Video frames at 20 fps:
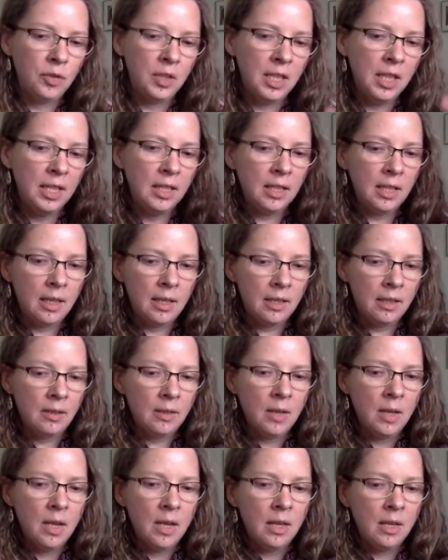
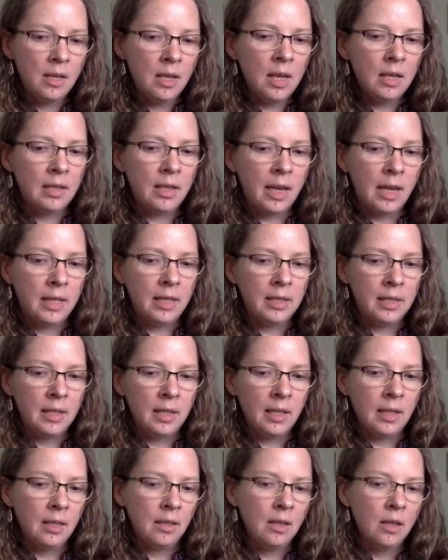Tina
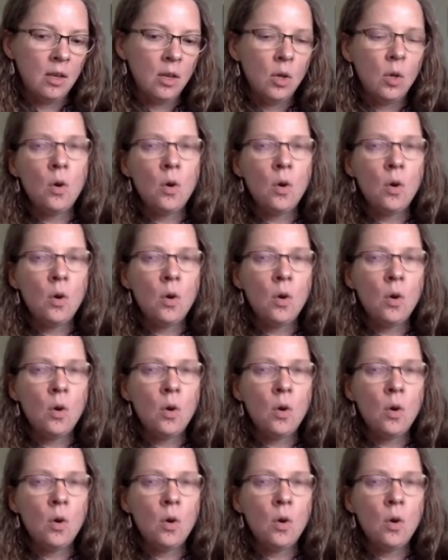realizing,